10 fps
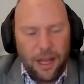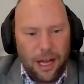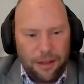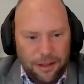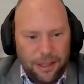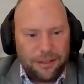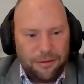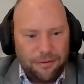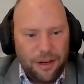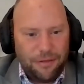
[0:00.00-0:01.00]
I think that's a
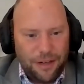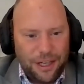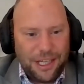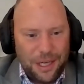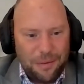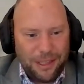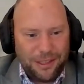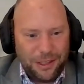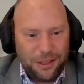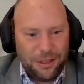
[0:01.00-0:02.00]
very, very clear
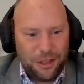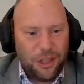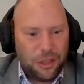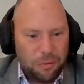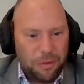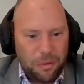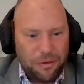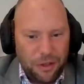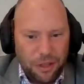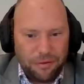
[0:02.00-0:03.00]
message, and certainly something we've
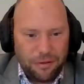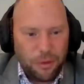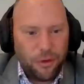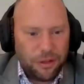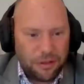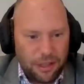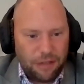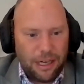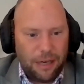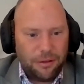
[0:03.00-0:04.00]
heard from others
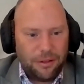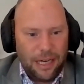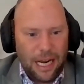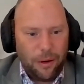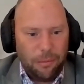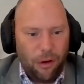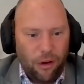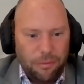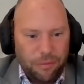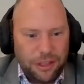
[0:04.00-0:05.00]
around how
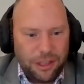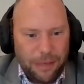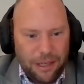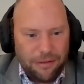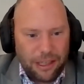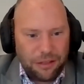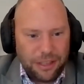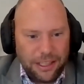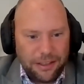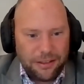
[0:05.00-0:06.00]
important British manufacturing
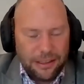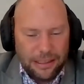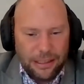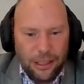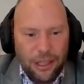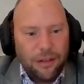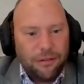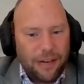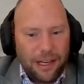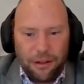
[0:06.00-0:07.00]
is.
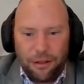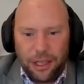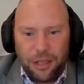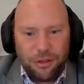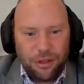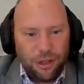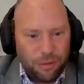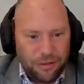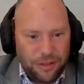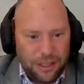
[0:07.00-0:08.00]
Fran, thank you so
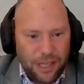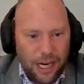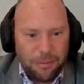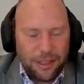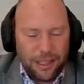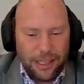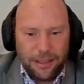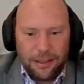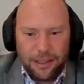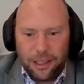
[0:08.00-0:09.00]
much for your time today.
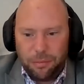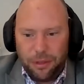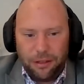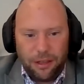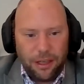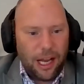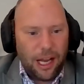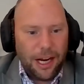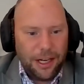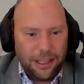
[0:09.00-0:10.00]
It's been
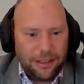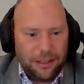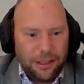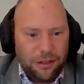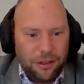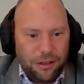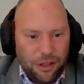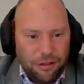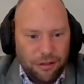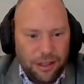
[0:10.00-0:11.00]
enlightening listening to the
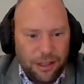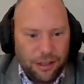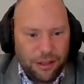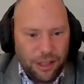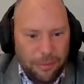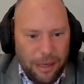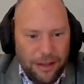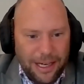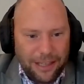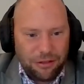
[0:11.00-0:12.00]
story and certainly about the
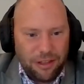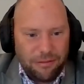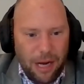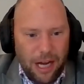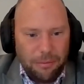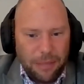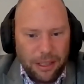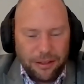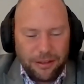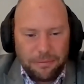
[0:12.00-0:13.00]
history of Marton
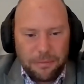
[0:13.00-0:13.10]
Mills.